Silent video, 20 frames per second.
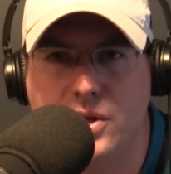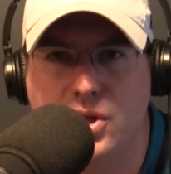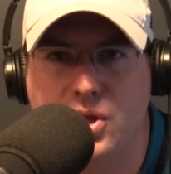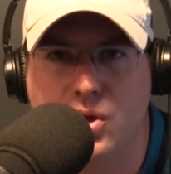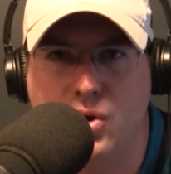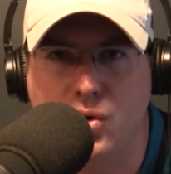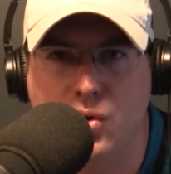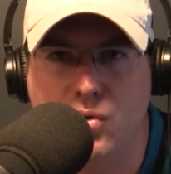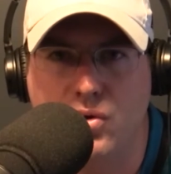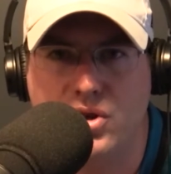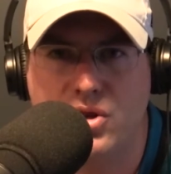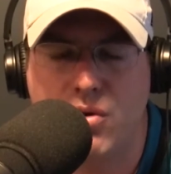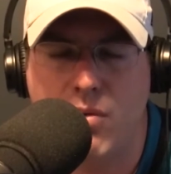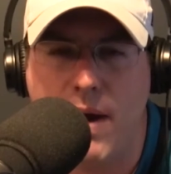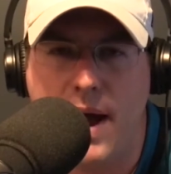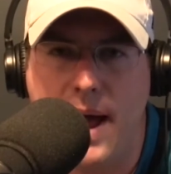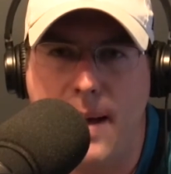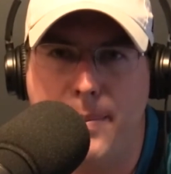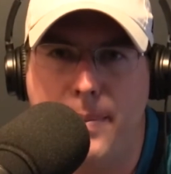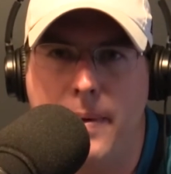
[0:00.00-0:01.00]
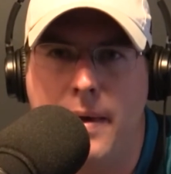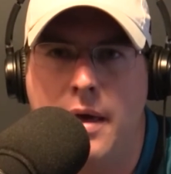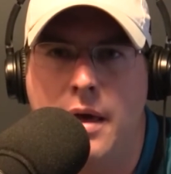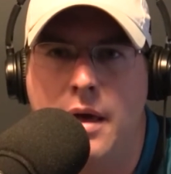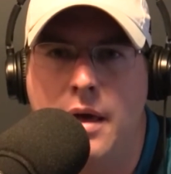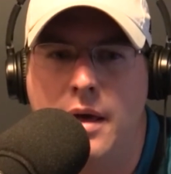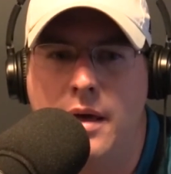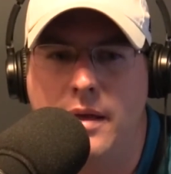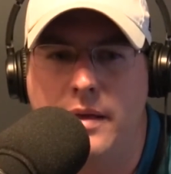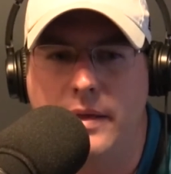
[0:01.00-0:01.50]
to scrap
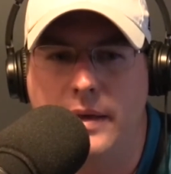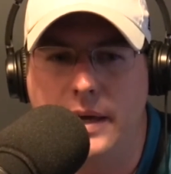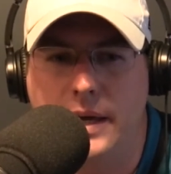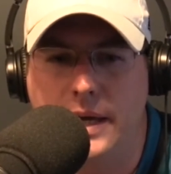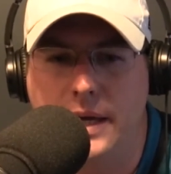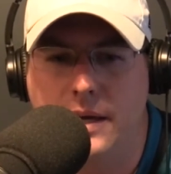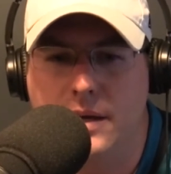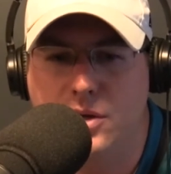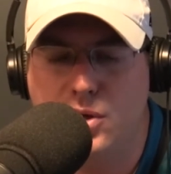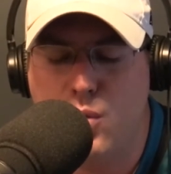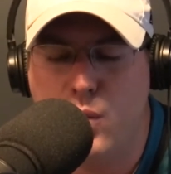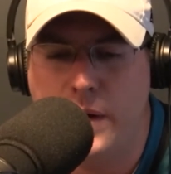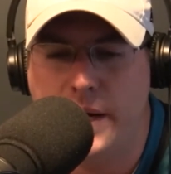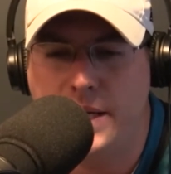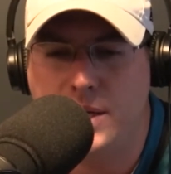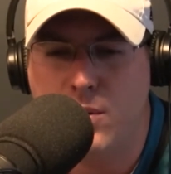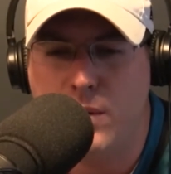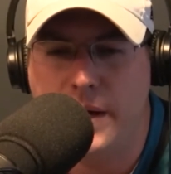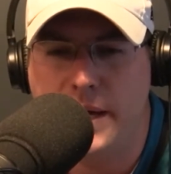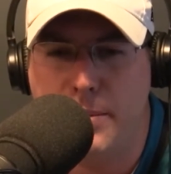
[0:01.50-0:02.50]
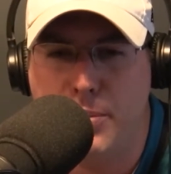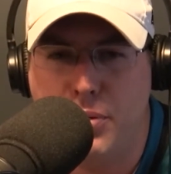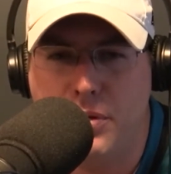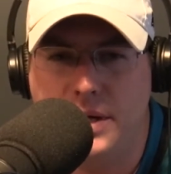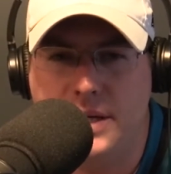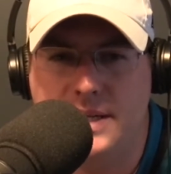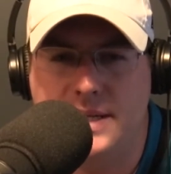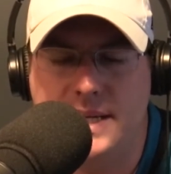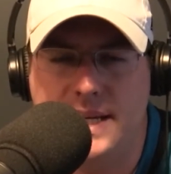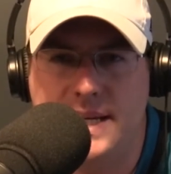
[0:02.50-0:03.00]
the 2020
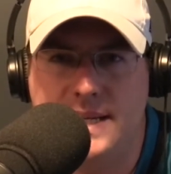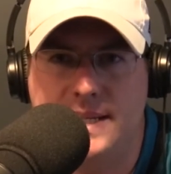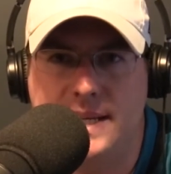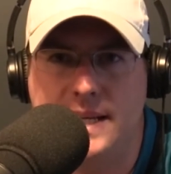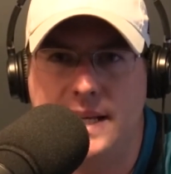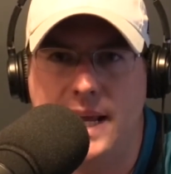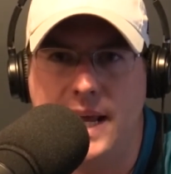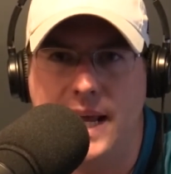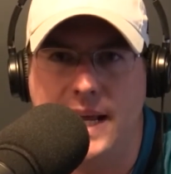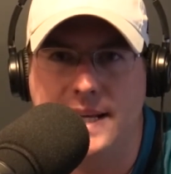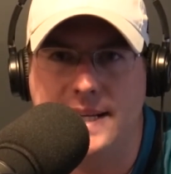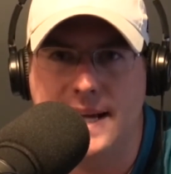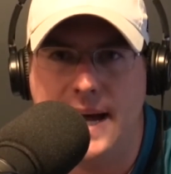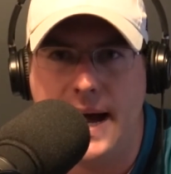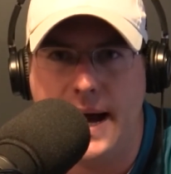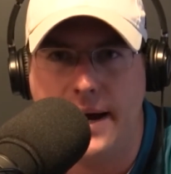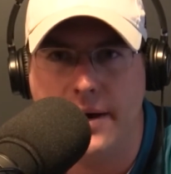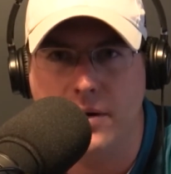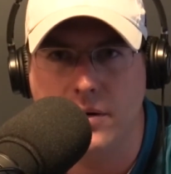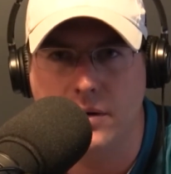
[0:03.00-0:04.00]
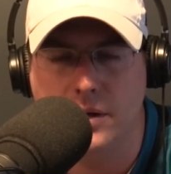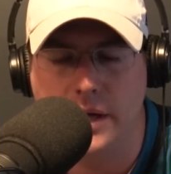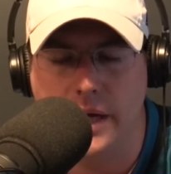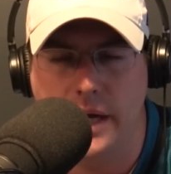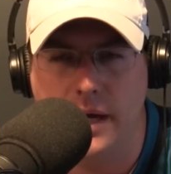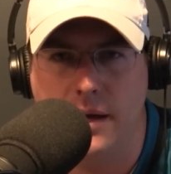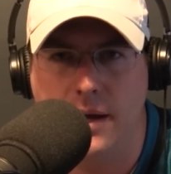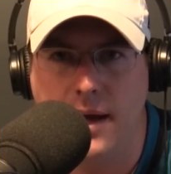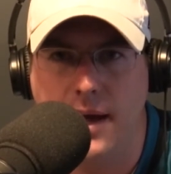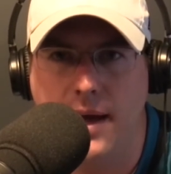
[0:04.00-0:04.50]
preseason
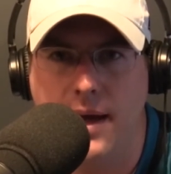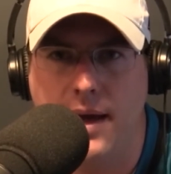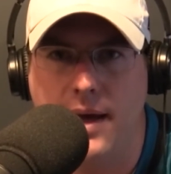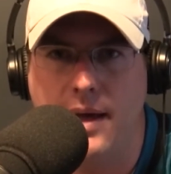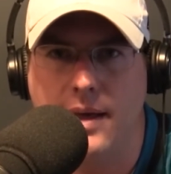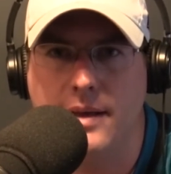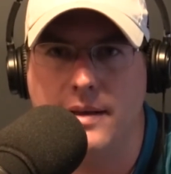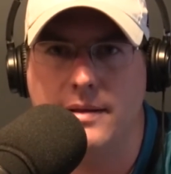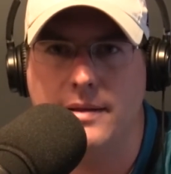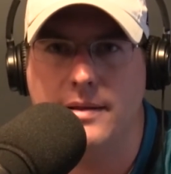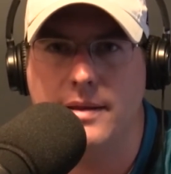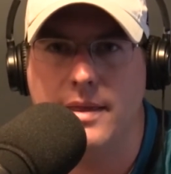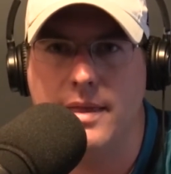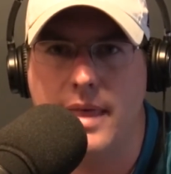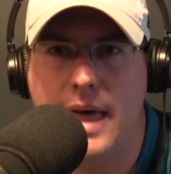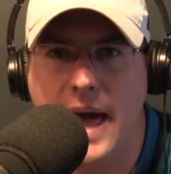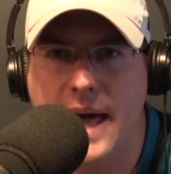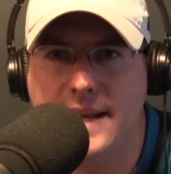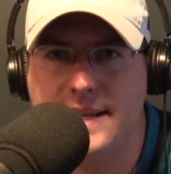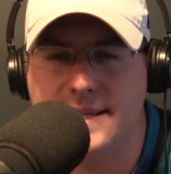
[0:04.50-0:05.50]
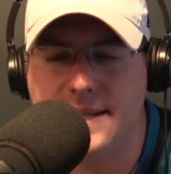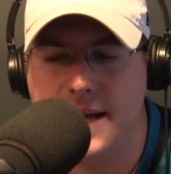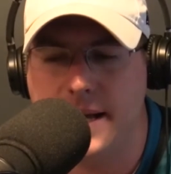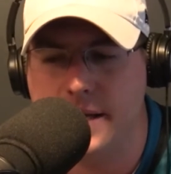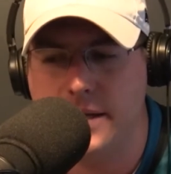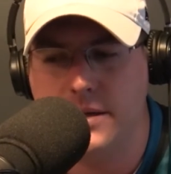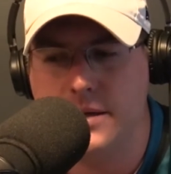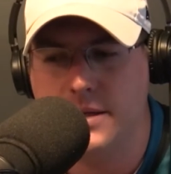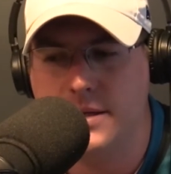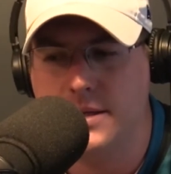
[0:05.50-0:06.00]
entirely. And that is not
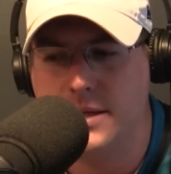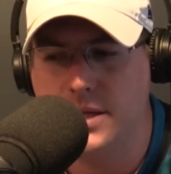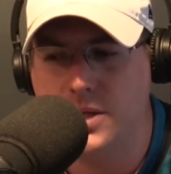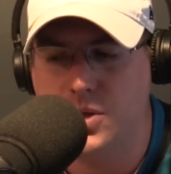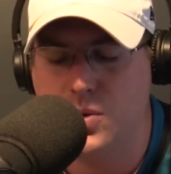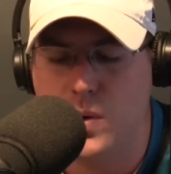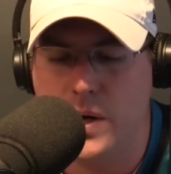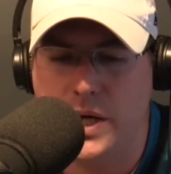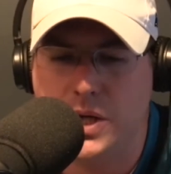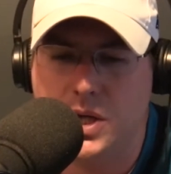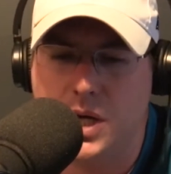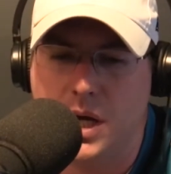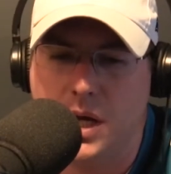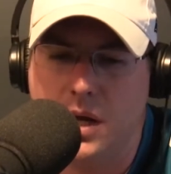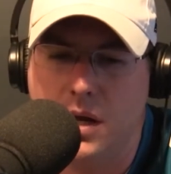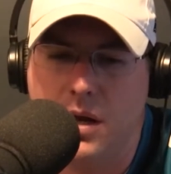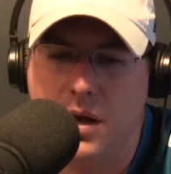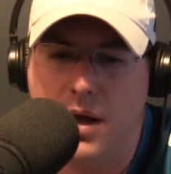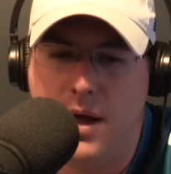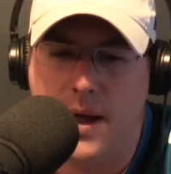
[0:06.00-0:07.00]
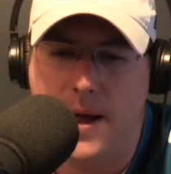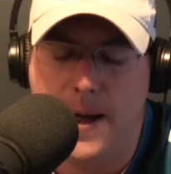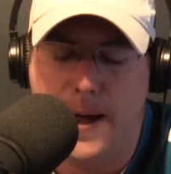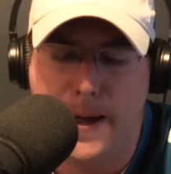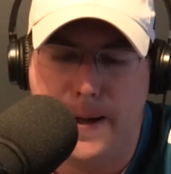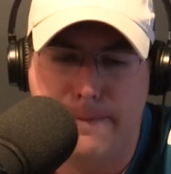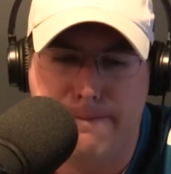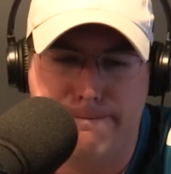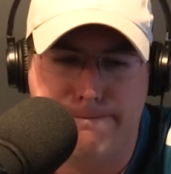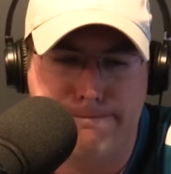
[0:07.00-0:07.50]
a good situation.
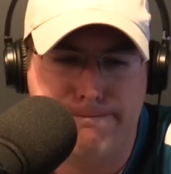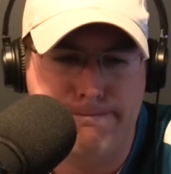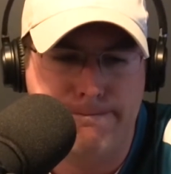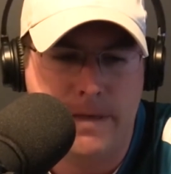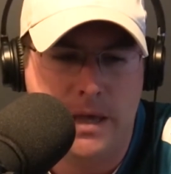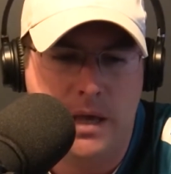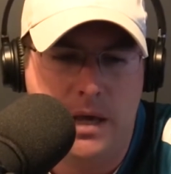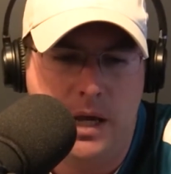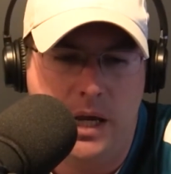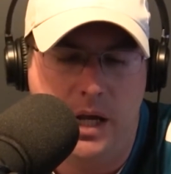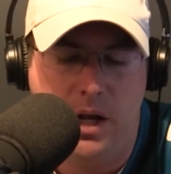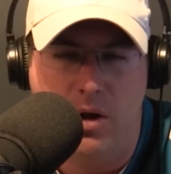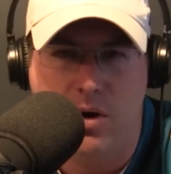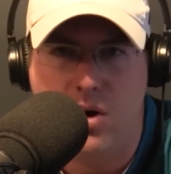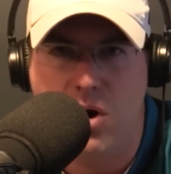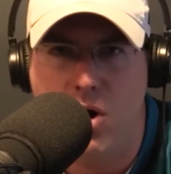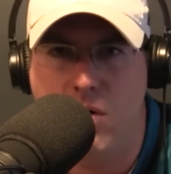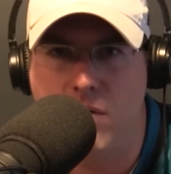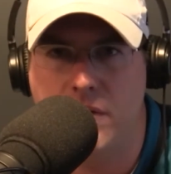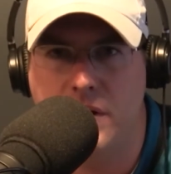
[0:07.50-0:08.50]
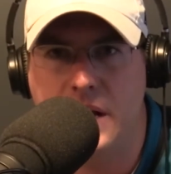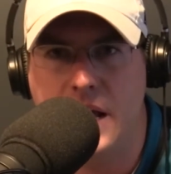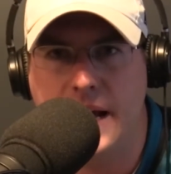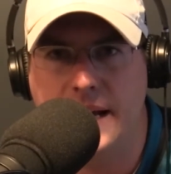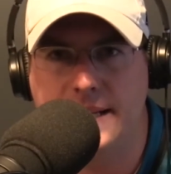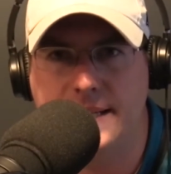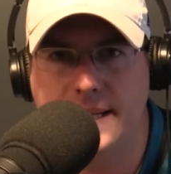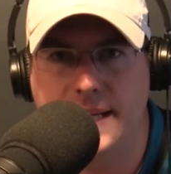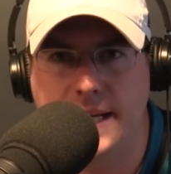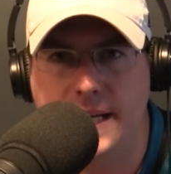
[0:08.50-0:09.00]

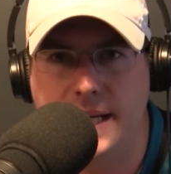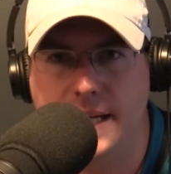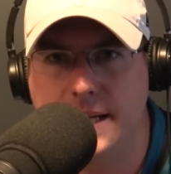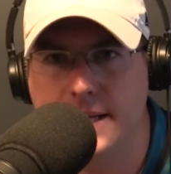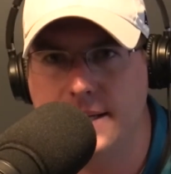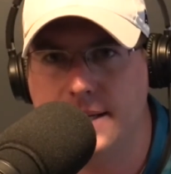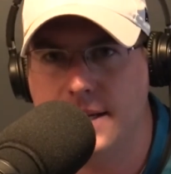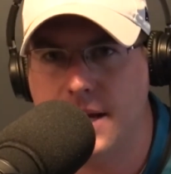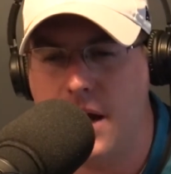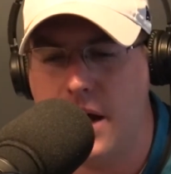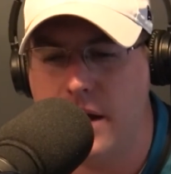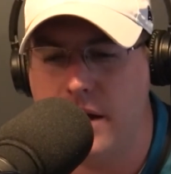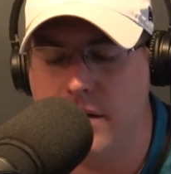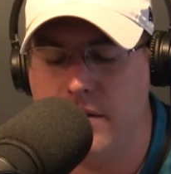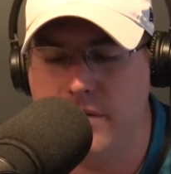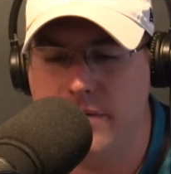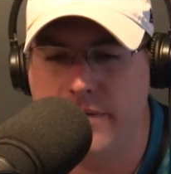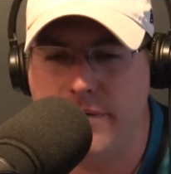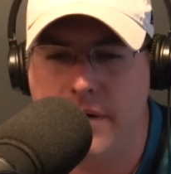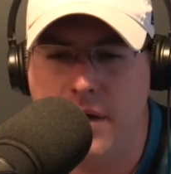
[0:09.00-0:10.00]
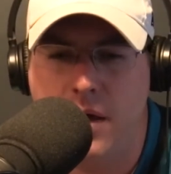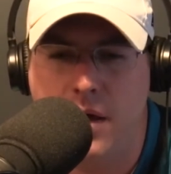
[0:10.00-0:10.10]
COVID-19 has kind of